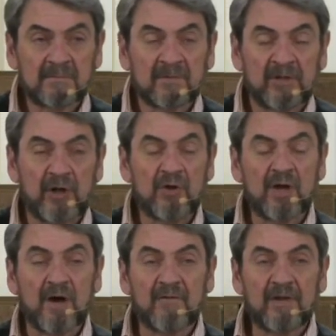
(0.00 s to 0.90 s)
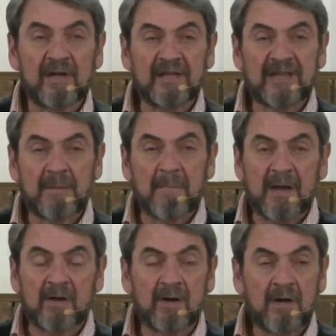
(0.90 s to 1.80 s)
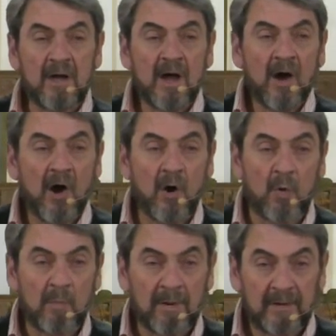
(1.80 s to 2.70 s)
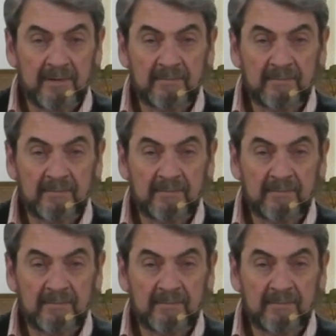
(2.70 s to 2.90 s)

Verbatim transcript: the new covenant is a better hope.